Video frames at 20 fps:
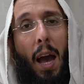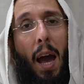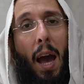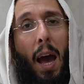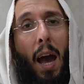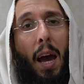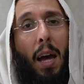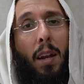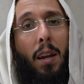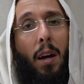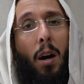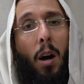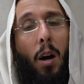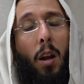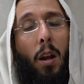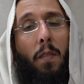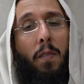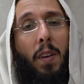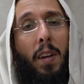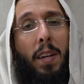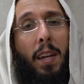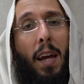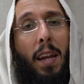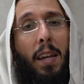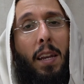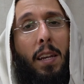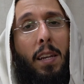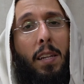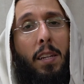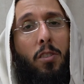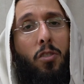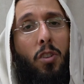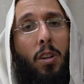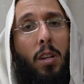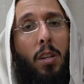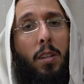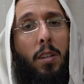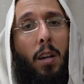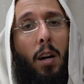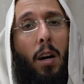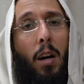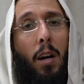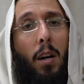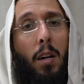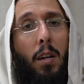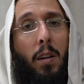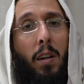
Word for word: and Arab and Shalita